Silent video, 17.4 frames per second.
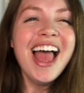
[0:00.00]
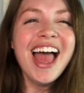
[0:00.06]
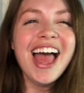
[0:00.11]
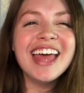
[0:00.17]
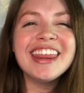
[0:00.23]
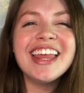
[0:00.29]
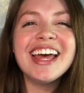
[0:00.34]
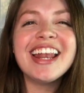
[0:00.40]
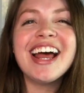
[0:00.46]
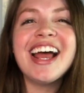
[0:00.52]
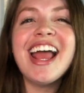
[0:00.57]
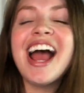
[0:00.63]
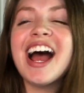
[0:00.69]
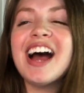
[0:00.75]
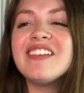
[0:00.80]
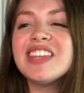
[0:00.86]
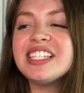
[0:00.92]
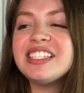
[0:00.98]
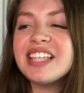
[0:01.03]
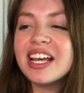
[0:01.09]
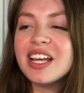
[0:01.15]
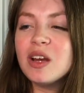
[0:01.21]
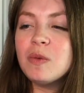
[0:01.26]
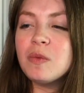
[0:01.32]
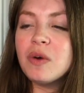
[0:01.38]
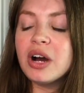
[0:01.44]
and then I have the
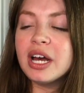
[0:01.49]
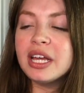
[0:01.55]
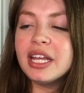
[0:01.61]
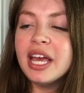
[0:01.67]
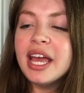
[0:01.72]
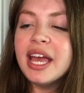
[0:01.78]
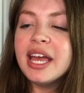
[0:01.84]
second one